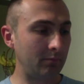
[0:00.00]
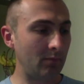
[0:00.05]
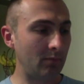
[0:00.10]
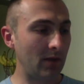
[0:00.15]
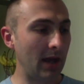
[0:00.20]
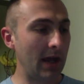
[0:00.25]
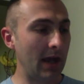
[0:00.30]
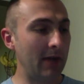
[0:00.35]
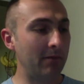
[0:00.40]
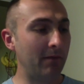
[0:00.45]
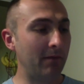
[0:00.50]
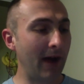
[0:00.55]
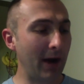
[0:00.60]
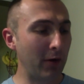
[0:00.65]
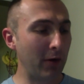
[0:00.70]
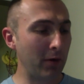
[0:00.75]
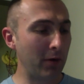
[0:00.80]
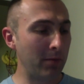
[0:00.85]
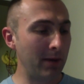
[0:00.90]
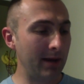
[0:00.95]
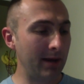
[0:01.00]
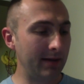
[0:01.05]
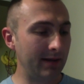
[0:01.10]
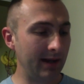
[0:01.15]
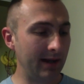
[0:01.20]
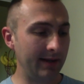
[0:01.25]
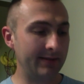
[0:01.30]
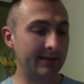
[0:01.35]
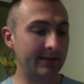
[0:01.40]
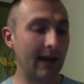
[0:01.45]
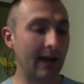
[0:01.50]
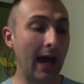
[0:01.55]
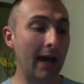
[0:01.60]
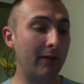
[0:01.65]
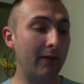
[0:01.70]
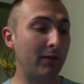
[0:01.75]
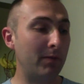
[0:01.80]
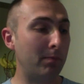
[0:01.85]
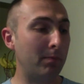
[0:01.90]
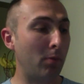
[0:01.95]
environment, it's kind
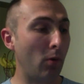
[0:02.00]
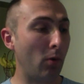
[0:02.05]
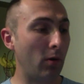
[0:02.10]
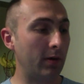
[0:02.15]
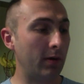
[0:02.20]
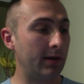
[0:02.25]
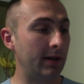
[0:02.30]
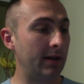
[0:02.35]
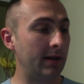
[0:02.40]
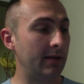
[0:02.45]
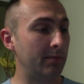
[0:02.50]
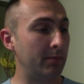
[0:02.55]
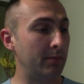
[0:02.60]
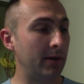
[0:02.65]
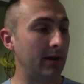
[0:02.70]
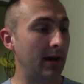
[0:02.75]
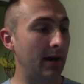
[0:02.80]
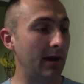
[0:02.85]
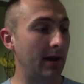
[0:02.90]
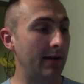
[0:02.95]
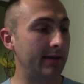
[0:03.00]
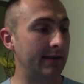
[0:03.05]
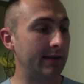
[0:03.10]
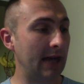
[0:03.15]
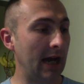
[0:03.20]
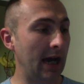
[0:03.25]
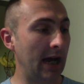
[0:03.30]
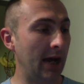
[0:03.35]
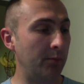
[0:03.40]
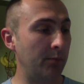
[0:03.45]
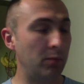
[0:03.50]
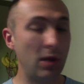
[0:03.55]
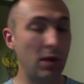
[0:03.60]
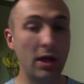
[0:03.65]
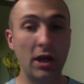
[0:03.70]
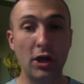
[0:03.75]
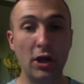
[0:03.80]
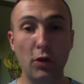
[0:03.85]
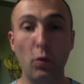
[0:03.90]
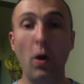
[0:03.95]
of important because,
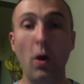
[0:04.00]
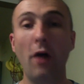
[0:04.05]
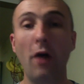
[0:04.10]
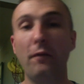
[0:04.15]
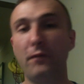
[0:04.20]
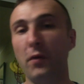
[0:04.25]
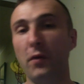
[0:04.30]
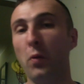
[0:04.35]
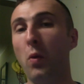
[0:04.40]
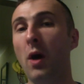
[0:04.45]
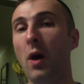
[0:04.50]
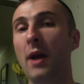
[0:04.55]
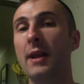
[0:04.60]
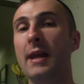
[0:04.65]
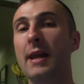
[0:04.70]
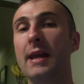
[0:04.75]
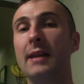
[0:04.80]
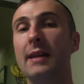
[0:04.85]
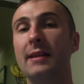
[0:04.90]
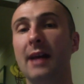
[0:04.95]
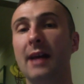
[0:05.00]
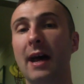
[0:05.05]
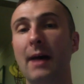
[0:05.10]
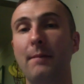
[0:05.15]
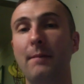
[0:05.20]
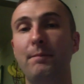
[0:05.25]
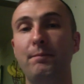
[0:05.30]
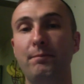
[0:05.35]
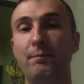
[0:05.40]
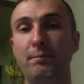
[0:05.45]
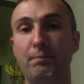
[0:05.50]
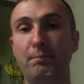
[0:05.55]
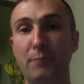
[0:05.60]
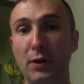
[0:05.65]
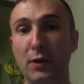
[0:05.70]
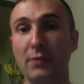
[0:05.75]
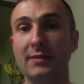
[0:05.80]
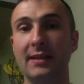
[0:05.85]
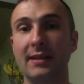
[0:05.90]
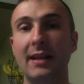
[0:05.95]
well, for one, it
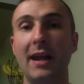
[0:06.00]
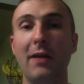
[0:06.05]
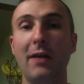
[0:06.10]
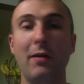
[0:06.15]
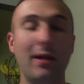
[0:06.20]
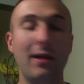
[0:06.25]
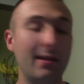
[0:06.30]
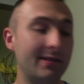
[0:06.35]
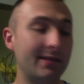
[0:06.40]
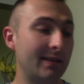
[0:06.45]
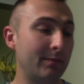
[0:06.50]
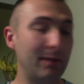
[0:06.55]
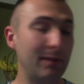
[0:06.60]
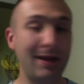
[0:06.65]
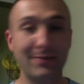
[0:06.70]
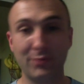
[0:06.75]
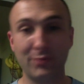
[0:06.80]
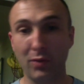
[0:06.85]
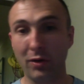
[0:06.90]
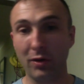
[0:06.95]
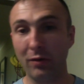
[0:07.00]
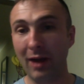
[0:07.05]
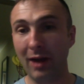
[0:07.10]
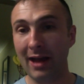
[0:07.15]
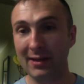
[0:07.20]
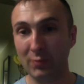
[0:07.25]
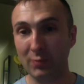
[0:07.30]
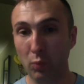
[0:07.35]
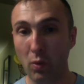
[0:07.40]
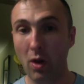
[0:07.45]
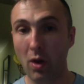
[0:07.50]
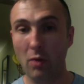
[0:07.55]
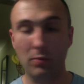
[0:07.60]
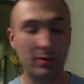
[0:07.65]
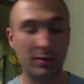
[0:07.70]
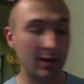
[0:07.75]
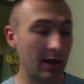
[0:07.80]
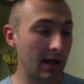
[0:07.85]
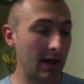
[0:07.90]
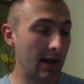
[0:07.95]
builds in areas sometimes where grass
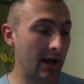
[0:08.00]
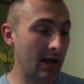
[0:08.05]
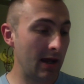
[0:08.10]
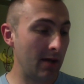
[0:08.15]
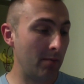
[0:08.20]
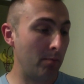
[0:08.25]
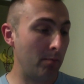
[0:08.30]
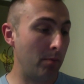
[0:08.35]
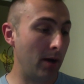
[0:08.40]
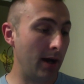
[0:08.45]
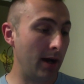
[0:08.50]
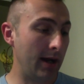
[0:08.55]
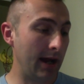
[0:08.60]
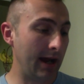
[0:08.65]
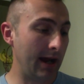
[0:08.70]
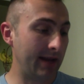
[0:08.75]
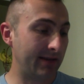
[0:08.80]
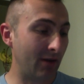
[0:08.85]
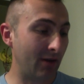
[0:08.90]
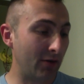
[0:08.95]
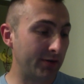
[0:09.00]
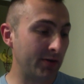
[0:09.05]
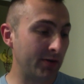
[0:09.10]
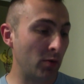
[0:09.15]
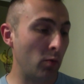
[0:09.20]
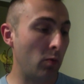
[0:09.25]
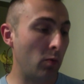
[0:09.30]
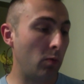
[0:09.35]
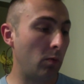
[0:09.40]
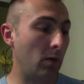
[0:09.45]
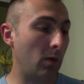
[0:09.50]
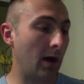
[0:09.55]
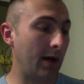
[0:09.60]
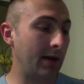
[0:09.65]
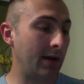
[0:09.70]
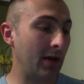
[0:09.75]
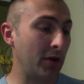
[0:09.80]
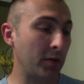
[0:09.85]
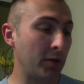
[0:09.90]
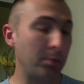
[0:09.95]
won't, but it's also
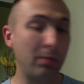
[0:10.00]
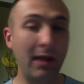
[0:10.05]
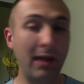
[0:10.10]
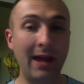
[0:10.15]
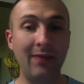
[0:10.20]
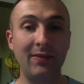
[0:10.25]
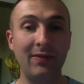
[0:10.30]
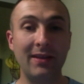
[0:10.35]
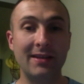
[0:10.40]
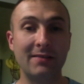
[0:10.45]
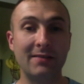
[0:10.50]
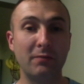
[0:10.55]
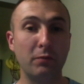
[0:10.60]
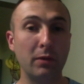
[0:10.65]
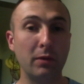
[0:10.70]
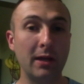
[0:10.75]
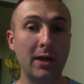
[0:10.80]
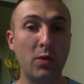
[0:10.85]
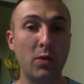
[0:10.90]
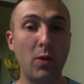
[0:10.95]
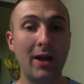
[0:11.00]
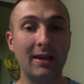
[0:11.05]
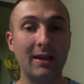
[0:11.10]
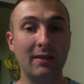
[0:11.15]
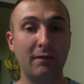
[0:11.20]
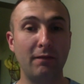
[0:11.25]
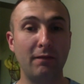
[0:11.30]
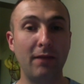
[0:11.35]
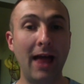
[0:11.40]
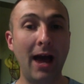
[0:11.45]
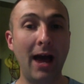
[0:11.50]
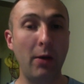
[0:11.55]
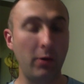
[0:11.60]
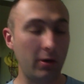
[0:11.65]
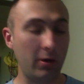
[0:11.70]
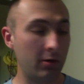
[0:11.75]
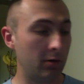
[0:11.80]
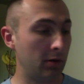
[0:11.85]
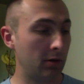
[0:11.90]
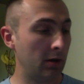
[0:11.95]
another plant that's really quick to flower.